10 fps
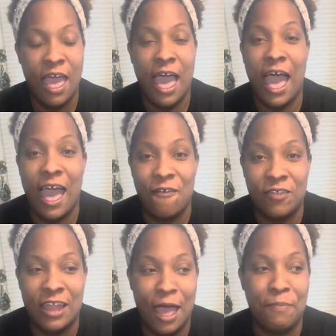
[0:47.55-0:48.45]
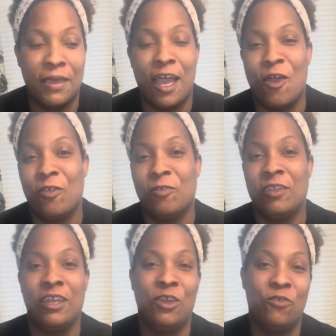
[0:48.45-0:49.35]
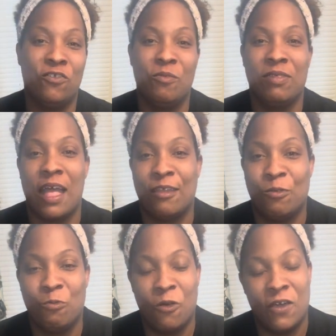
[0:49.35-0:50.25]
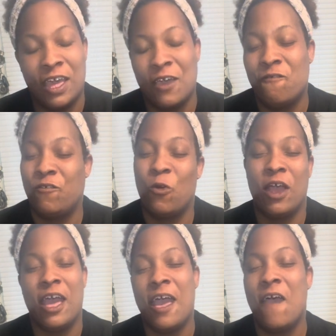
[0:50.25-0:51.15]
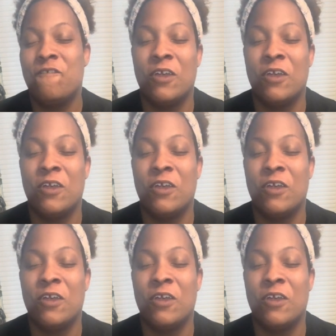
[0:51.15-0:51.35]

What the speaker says: I have not been on the YouTube side of the world in forever,